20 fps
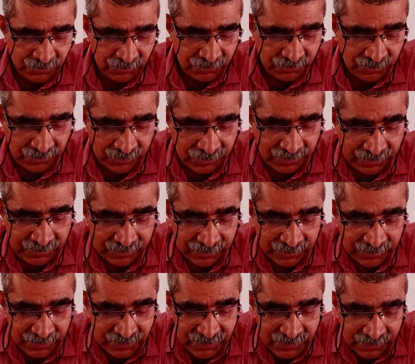Then right
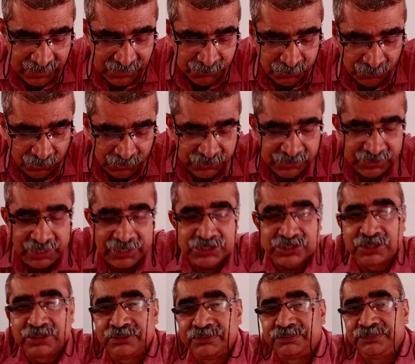against
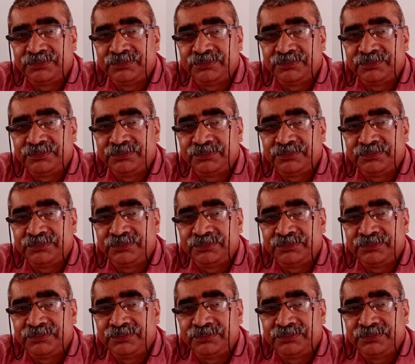exploitation.